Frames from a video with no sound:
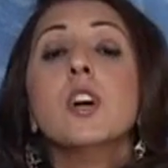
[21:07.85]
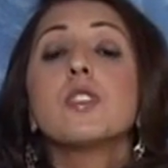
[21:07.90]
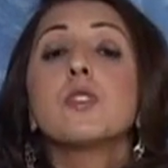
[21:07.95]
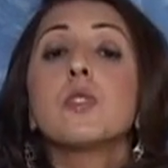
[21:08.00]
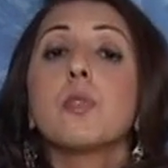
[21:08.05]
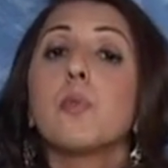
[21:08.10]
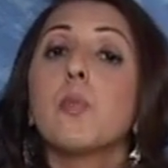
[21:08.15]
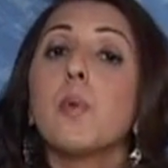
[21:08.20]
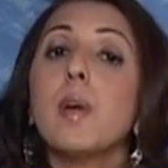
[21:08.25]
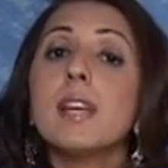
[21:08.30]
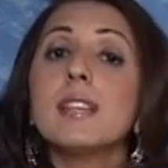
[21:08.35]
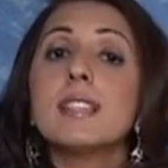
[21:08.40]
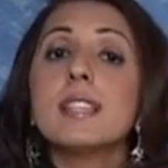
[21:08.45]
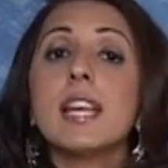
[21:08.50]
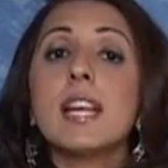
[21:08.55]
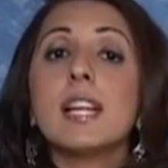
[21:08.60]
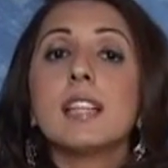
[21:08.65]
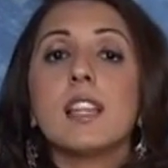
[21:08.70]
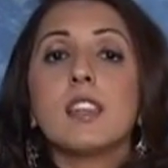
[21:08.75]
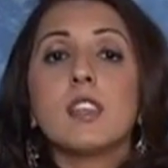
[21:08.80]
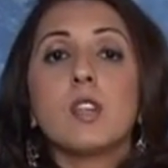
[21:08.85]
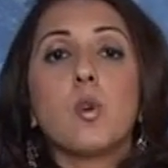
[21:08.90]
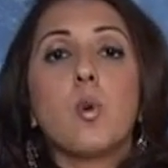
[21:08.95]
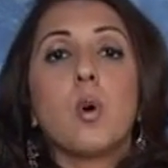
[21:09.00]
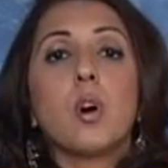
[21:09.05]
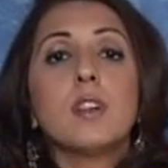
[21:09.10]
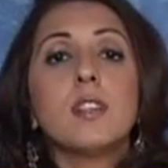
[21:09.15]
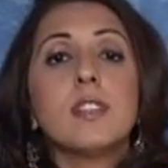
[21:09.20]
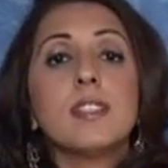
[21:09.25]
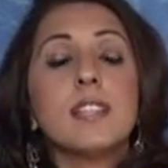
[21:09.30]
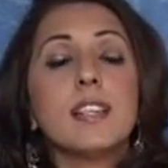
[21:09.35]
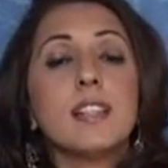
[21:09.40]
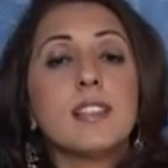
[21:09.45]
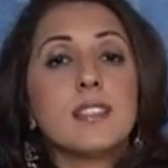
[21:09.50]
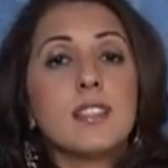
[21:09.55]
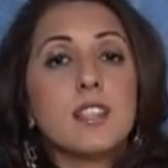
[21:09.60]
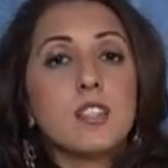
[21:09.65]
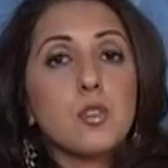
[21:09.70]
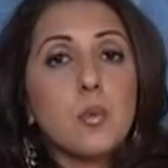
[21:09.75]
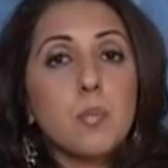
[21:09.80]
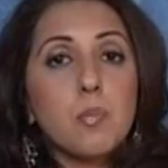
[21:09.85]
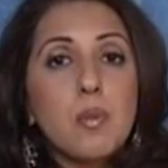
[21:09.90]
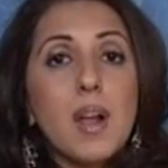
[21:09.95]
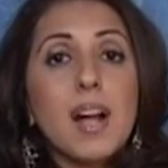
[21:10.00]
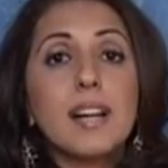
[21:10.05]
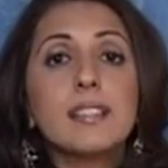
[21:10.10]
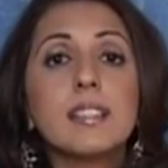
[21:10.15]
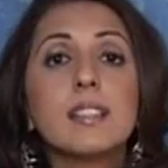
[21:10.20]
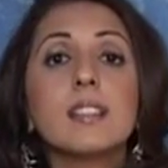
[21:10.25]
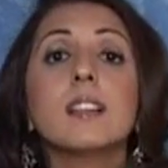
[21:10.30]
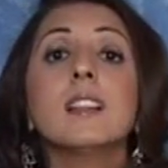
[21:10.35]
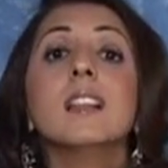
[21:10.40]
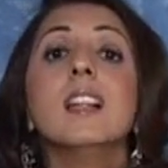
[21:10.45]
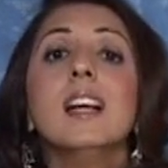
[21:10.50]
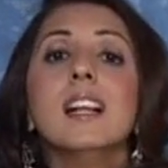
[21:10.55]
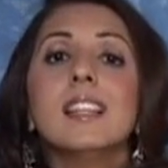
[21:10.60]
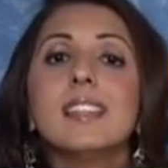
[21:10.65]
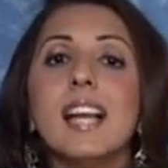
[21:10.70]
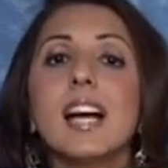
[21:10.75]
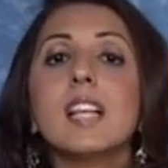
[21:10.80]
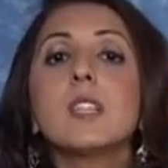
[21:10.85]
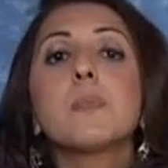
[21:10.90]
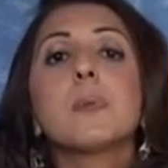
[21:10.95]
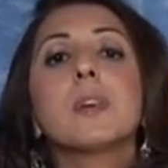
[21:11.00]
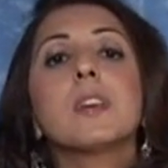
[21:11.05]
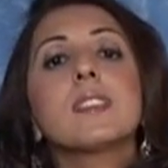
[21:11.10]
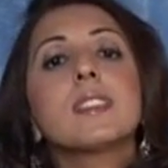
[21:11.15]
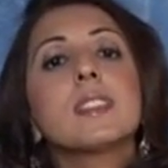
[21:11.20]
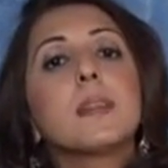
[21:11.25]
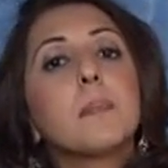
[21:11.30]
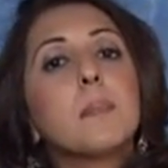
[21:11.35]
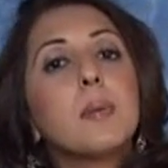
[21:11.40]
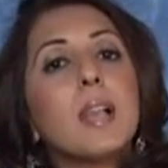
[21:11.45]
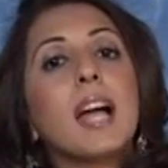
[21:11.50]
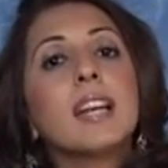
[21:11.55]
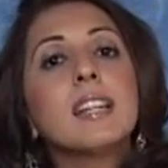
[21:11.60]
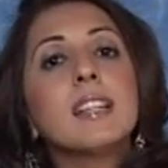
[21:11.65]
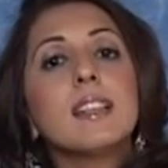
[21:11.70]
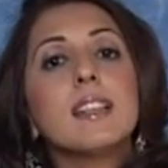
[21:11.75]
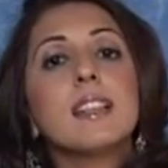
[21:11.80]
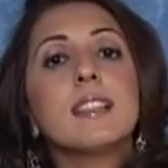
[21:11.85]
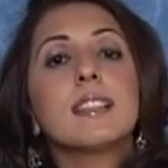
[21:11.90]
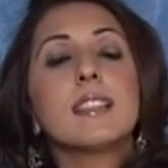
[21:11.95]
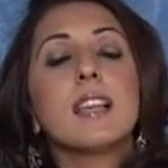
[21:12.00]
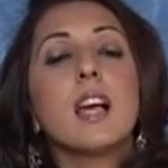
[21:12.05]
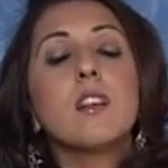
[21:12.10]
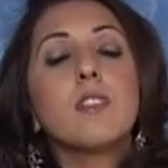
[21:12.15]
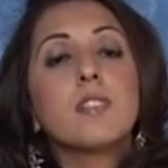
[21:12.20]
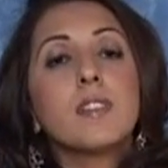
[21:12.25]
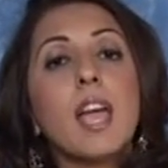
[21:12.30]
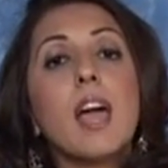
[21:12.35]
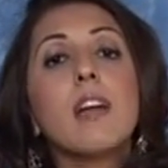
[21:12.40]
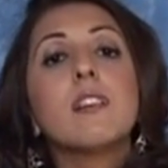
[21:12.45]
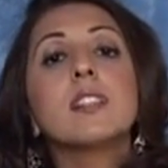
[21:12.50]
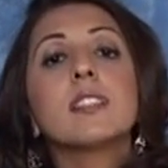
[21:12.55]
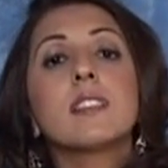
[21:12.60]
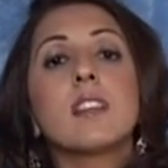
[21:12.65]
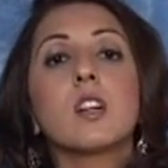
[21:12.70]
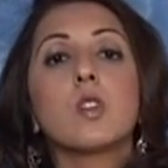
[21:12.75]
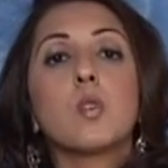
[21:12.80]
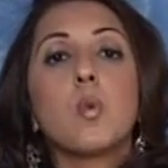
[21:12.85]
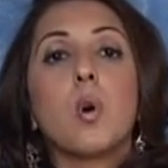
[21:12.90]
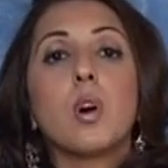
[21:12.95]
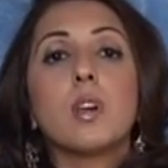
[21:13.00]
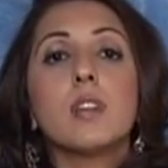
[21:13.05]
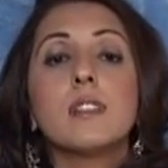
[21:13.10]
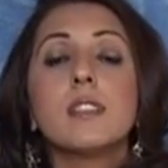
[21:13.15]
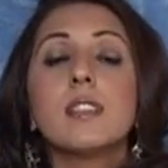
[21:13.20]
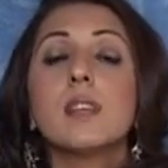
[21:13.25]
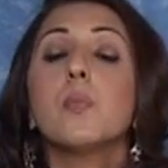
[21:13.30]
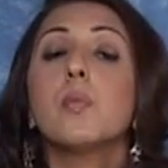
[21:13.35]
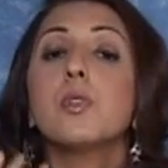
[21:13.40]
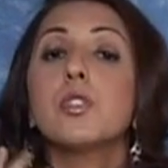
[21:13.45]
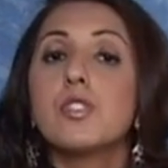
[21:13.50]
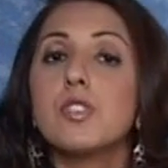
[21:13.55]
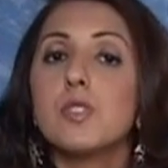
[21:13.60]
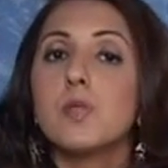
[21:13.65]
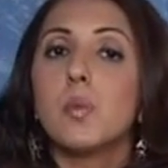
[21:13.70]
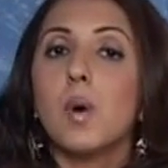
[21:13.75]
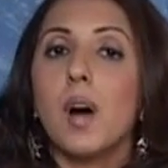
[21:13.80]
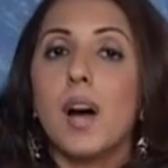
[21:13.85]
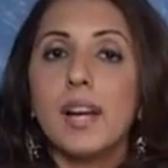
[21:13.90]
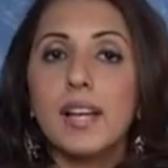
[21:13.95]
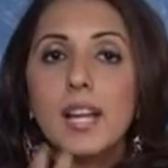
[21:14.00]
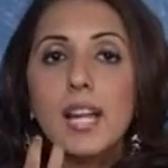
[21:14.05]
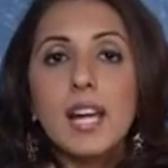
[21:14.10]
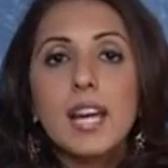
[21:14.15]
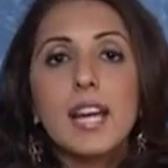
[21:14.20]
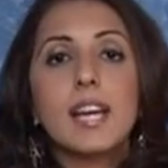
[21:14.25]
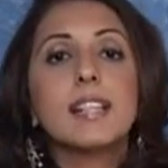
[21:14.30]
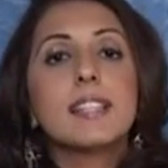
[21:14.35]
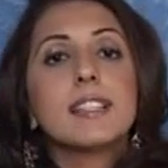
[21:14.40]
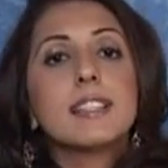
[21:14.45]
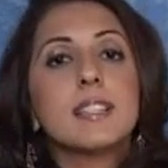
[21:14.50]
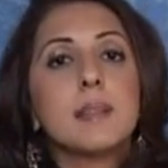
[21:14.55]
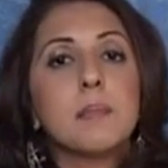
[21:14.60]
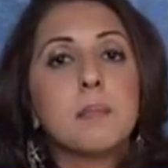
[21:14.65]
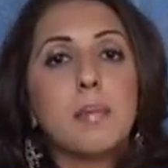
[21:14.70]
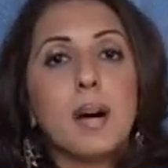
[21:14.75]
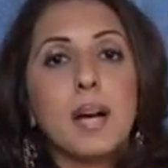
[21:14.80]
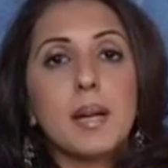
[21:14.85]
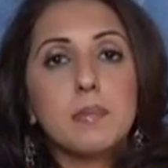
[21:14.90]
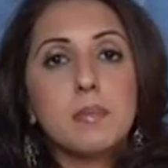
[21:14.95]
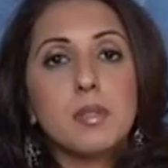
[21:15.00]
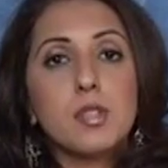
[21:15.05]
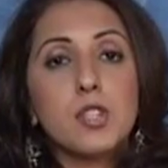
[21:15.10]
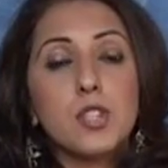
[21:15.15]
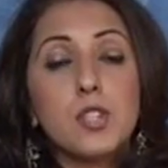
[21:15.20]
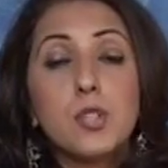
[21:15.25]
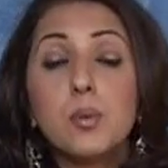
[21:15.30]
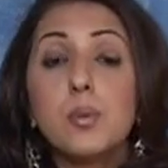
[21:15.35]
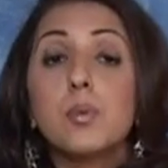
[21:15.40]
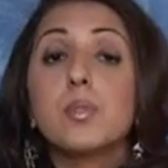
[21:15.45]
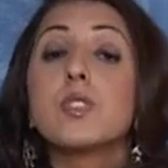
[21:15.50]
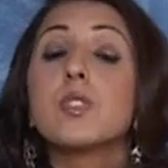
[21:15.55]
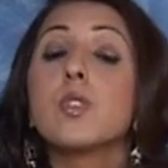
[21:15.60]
So if we're saying that the quality is that you're practical, that's because the planet itself carries that quality, which is why it is imbibed in you.